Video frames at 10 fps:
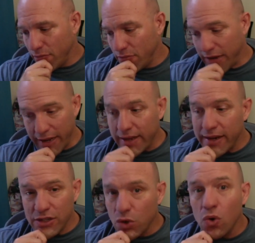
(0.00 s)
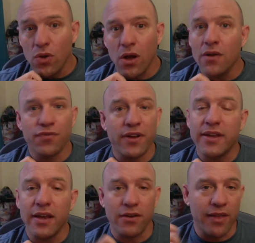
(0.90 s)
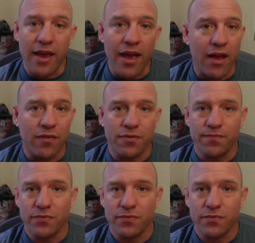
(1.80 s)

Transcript: taken a toll on Frankie Edgar. They have.